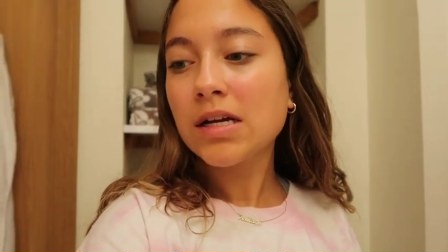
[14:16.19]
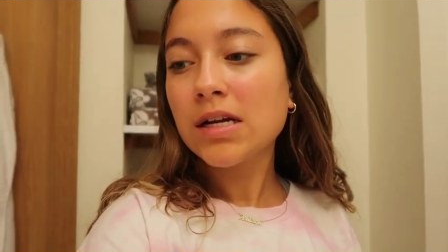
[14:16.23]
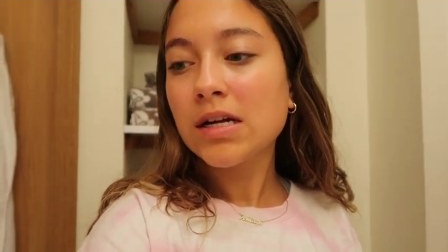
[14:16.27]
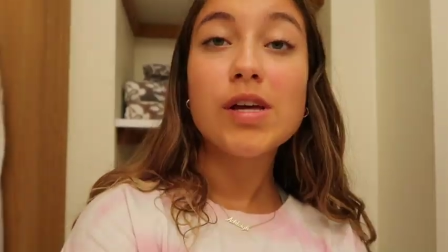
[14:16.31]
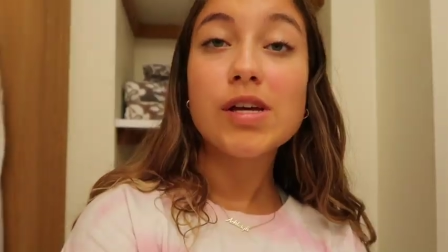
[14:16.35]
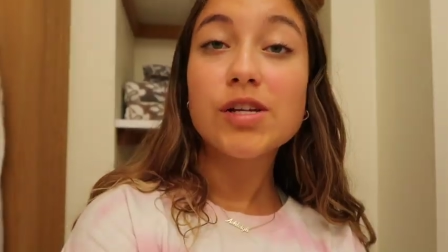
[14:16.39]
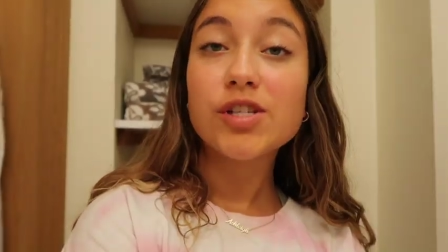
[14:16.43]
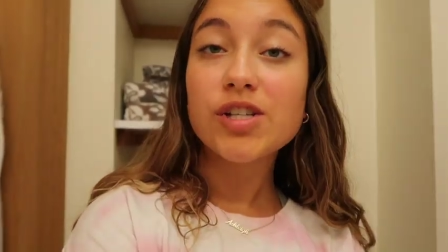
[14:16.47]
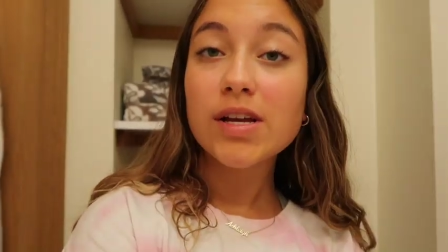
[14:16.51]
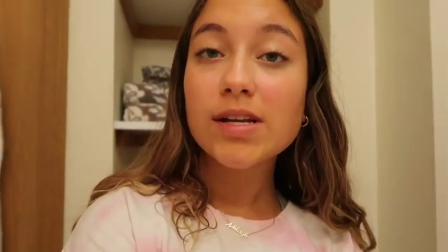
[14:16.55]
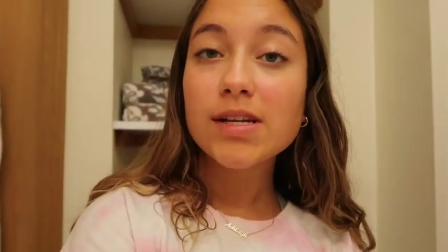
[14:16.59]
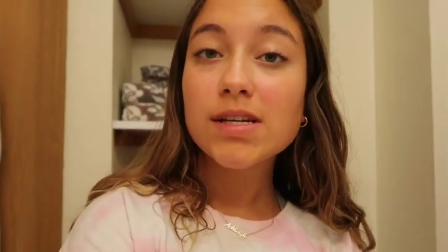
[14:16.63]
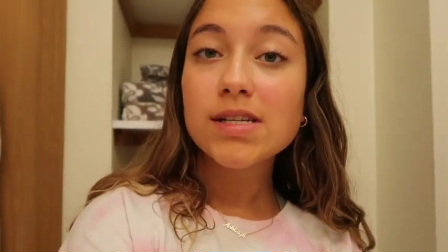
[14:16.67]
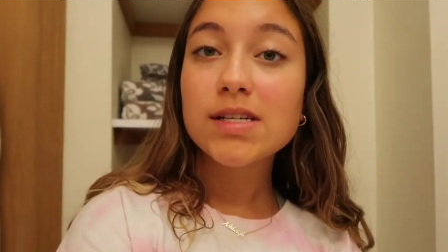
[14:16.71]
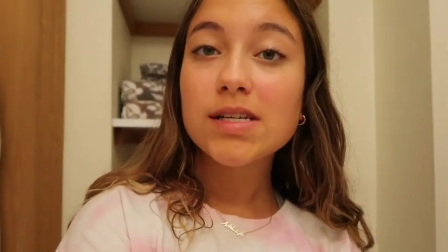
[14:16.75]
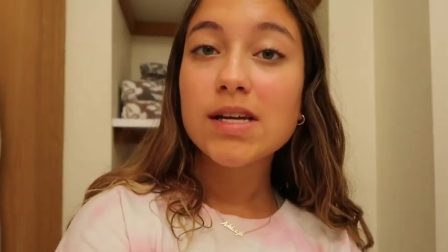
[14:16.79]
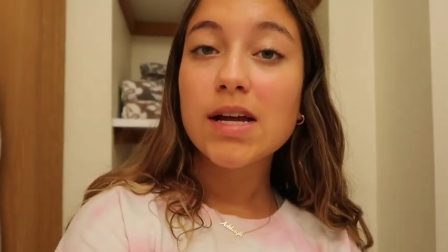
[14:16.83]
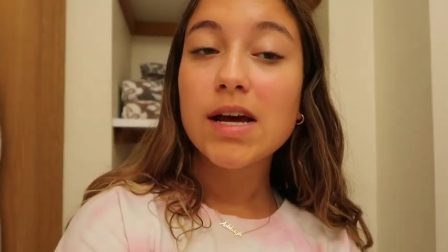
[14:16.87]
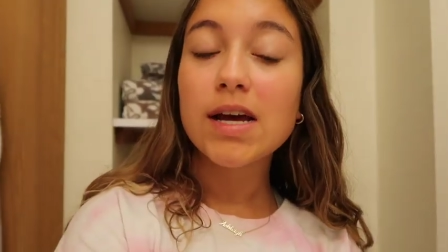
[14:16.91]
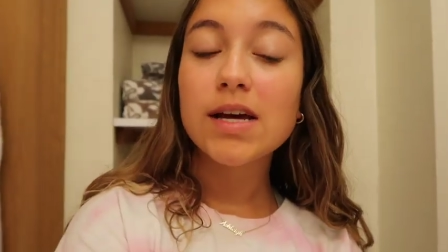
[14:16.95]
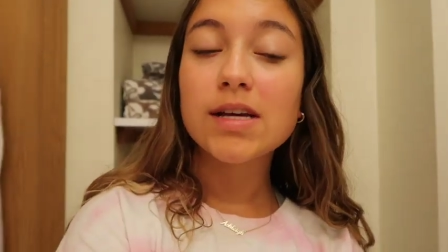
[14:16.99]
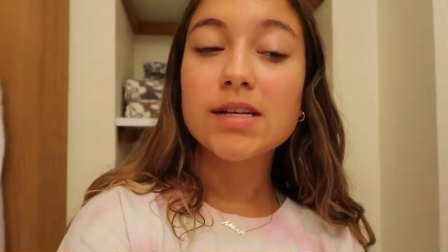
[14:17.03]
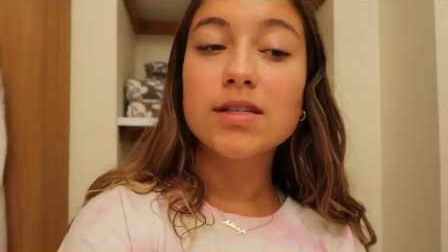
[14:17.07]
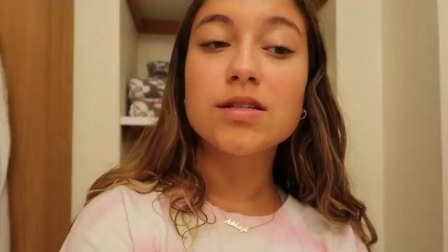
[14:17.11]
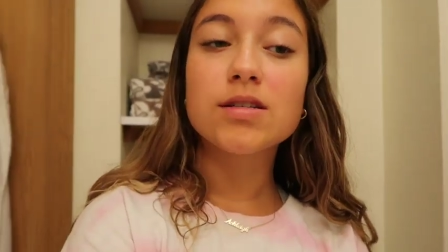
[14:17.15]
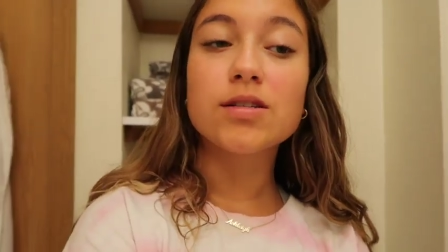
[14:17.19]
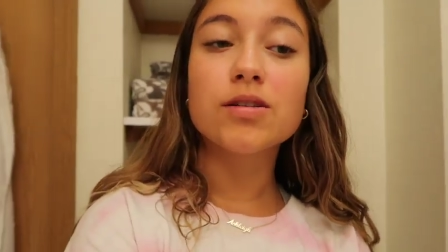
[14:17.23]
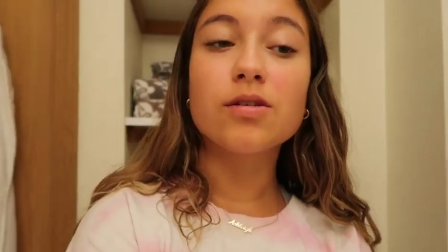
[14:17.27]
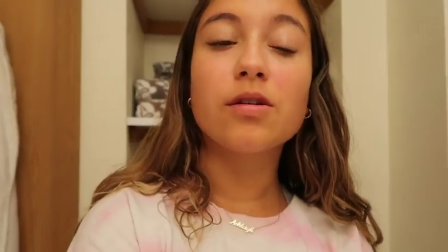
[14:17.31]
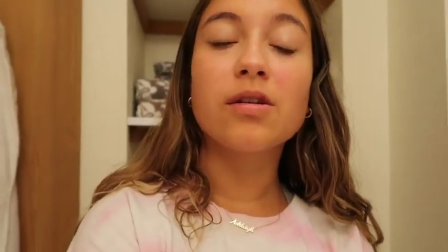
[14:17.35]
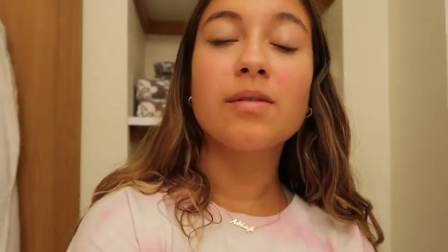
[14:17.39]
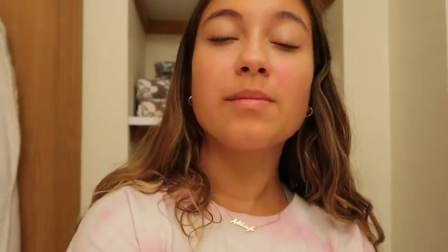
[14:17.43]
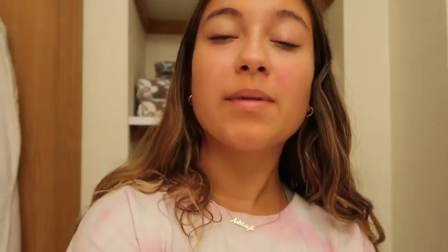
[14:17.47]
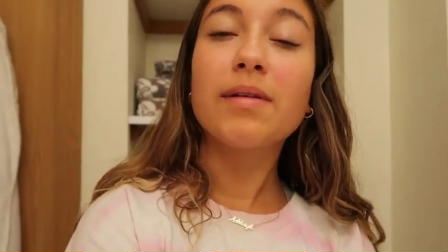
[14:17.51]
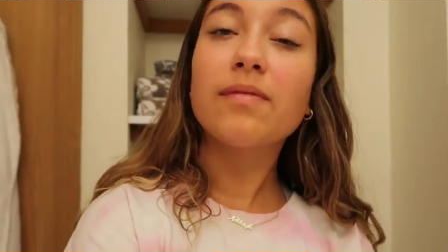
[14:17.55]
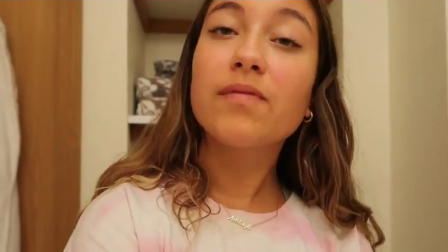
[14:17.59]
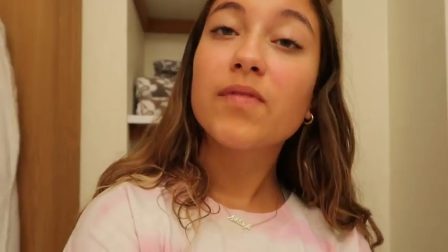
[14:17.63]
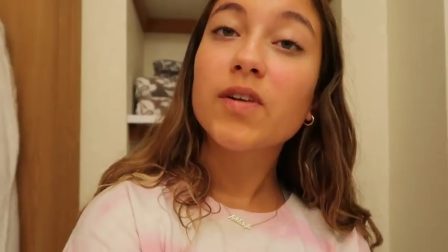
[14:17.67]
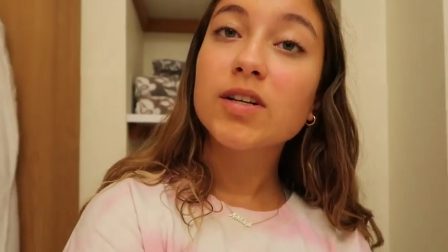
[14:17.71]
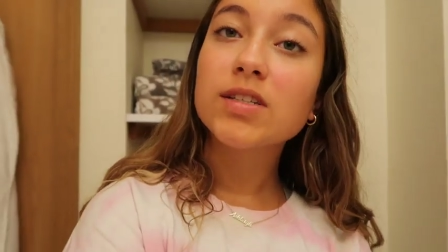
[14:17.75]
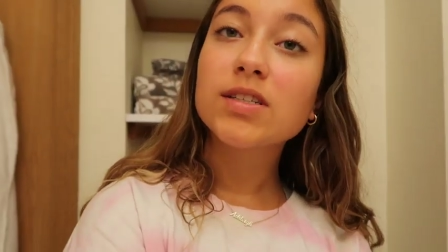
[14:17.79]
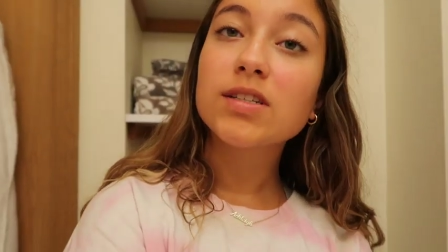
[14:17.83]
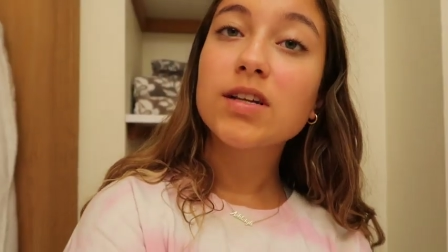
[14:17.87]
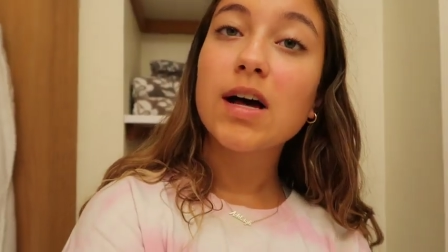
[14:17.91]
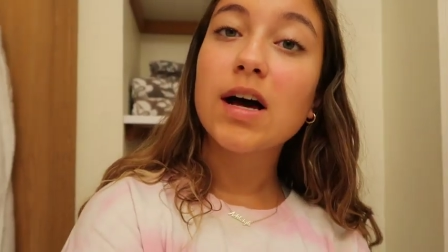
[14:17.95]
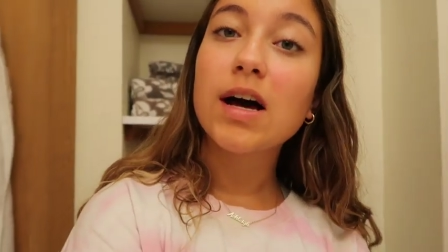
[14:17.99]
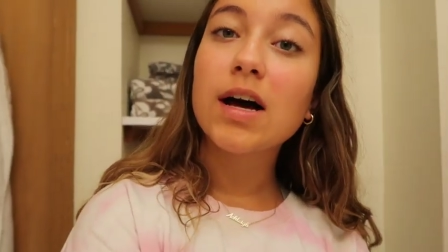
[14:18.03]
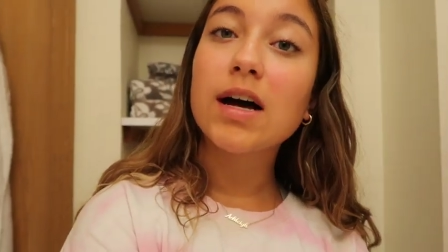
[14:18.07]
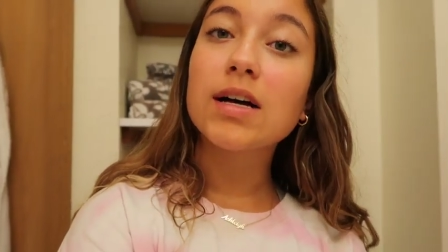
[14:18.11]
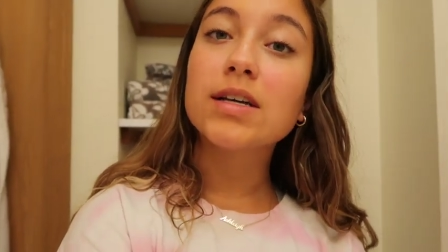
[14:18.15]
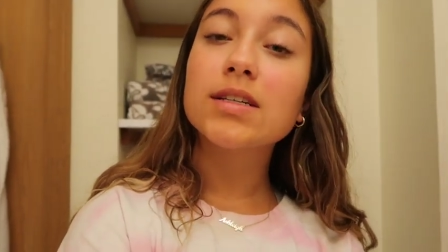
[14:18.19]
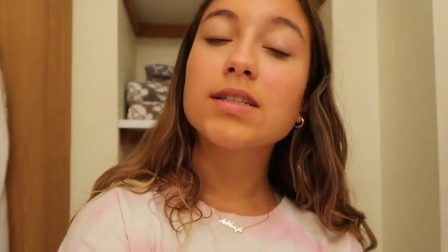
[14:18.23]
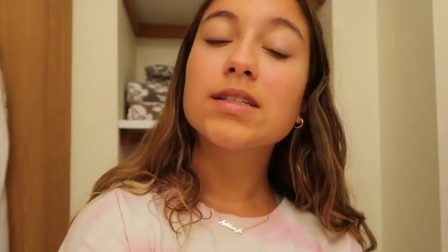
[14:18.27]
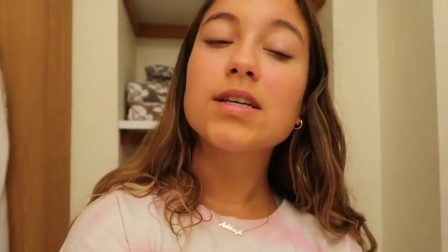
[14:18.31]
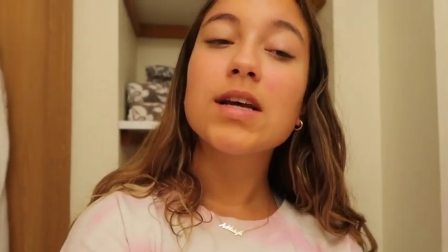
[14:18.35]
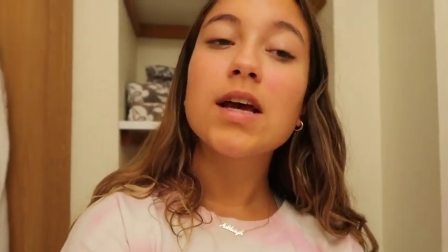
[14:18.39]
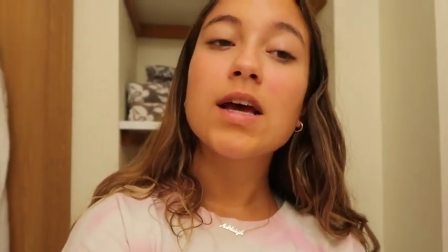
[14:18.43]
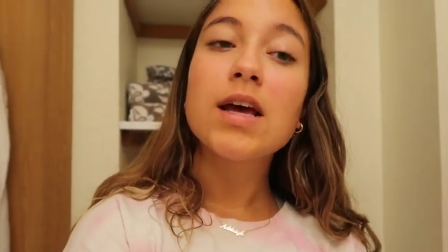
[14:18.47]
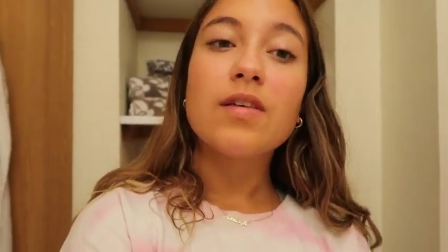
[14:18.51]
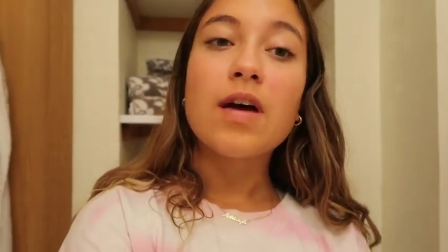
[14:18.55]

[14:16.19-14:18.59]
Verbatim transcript: The agenda today is to go to my first class,